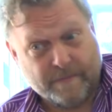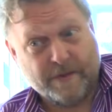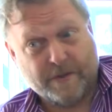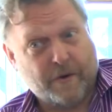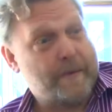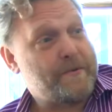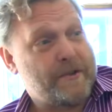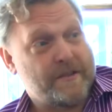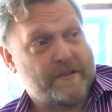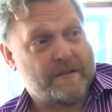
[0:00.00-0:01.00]

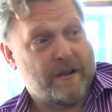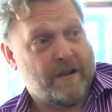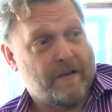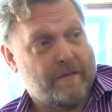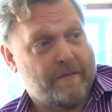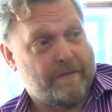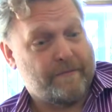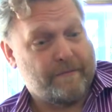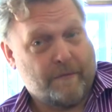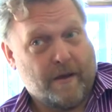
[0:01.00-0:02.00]
descriptions
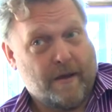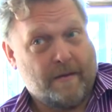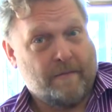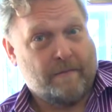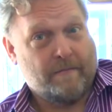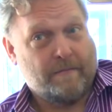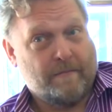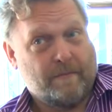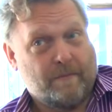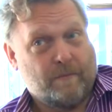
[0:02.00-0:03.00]
of
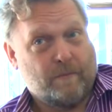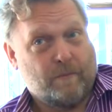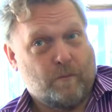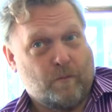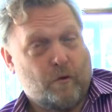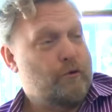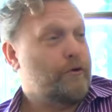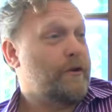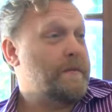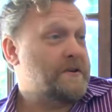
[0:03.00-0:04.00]
um,
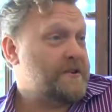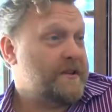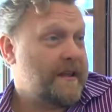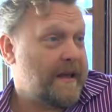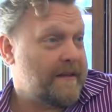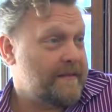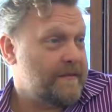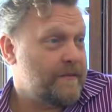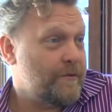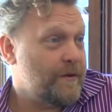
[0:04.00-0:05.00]
who commissioned that
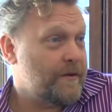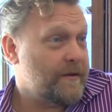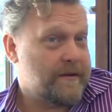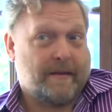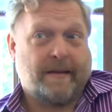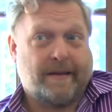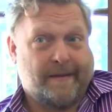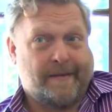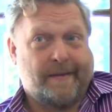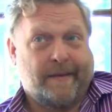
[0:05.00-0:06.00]
work
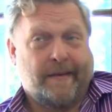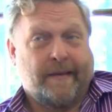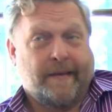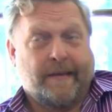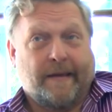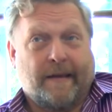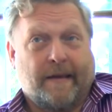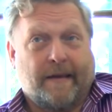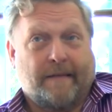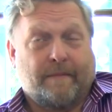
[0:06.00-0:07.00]
and
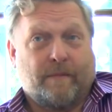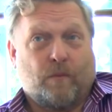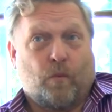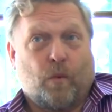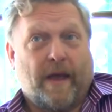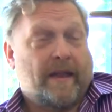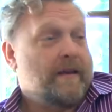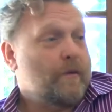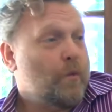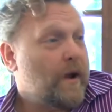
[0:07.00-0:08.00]
uh,
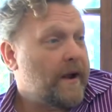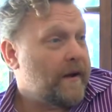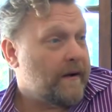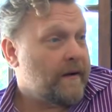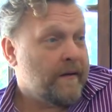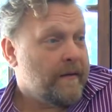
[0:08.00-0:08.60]
when and where.